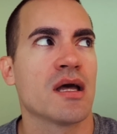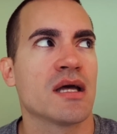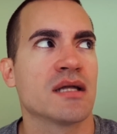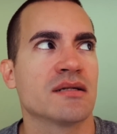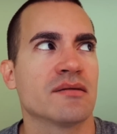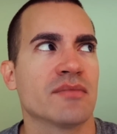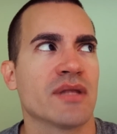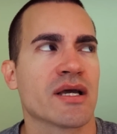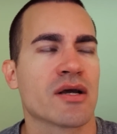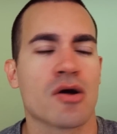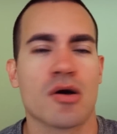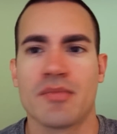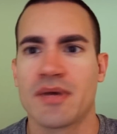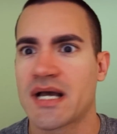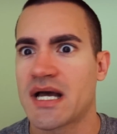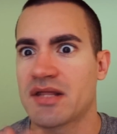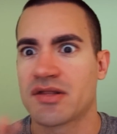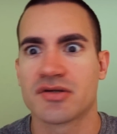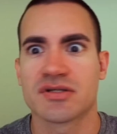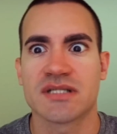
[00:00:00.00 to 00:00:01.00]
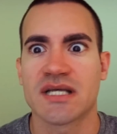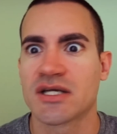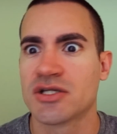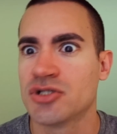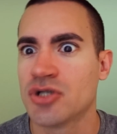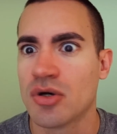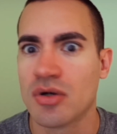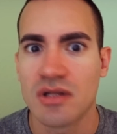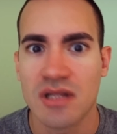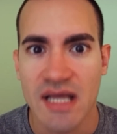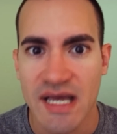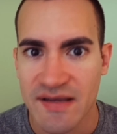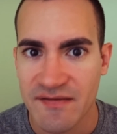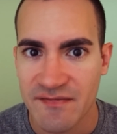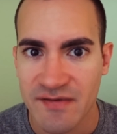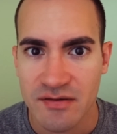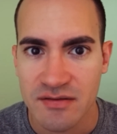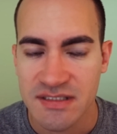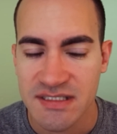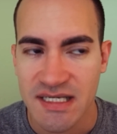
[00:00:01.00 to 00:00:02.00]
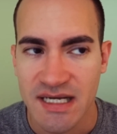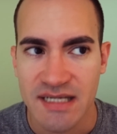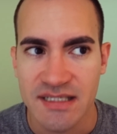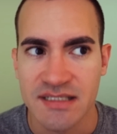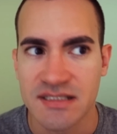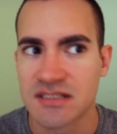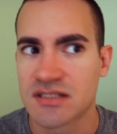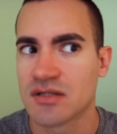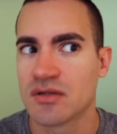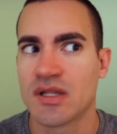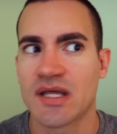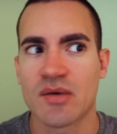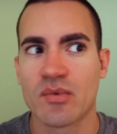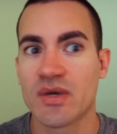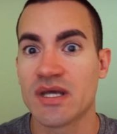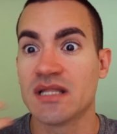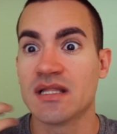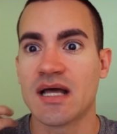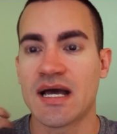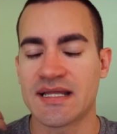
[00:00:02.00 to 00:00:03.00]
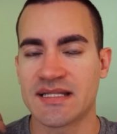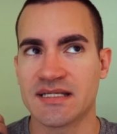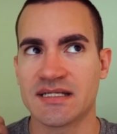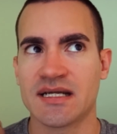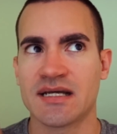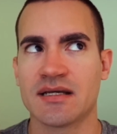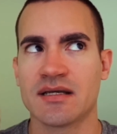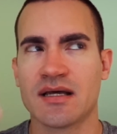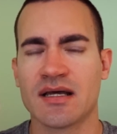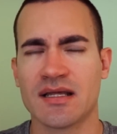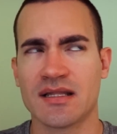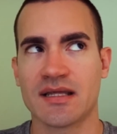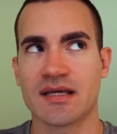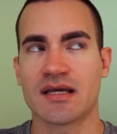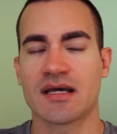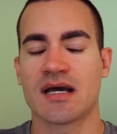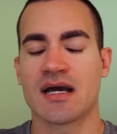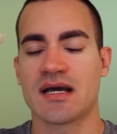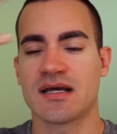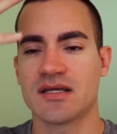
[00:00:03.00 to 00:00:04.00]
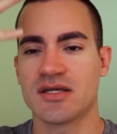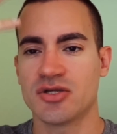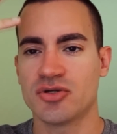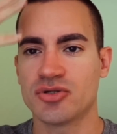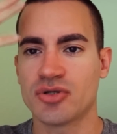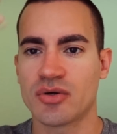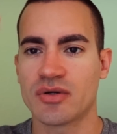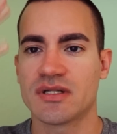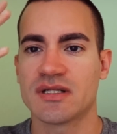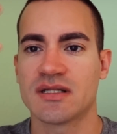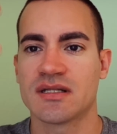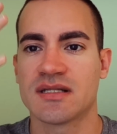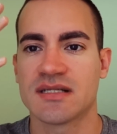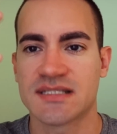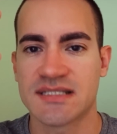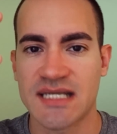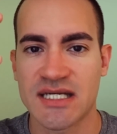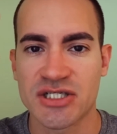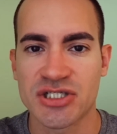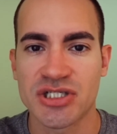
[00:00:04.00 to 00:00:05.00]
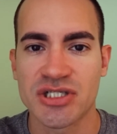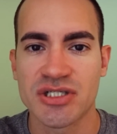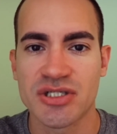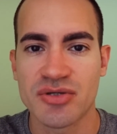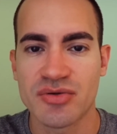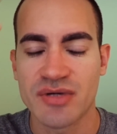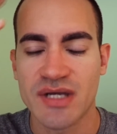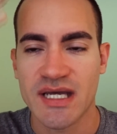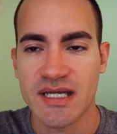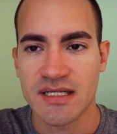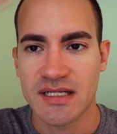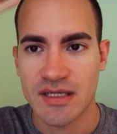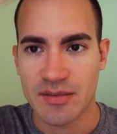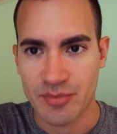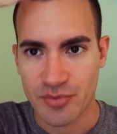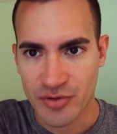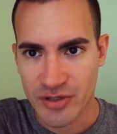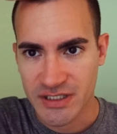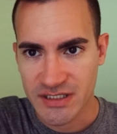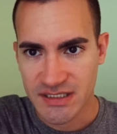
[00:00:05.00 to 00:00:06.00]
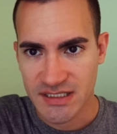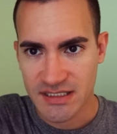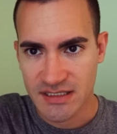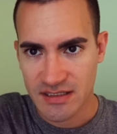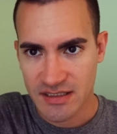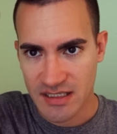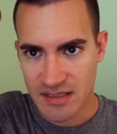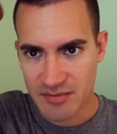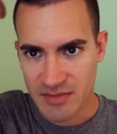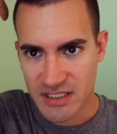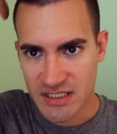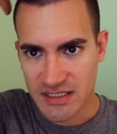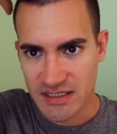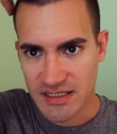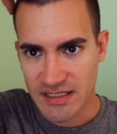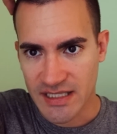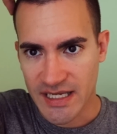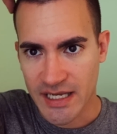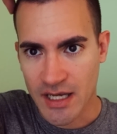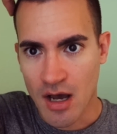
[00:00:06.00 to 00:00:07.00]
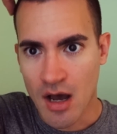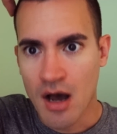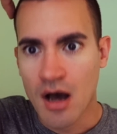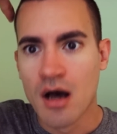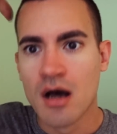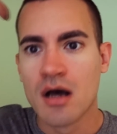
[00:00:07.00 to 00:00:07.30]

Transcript: And I'm like, oh my god, there's like no life outside. It's like we, and then I, like, you know, in the session, you get imprinted immediately, like,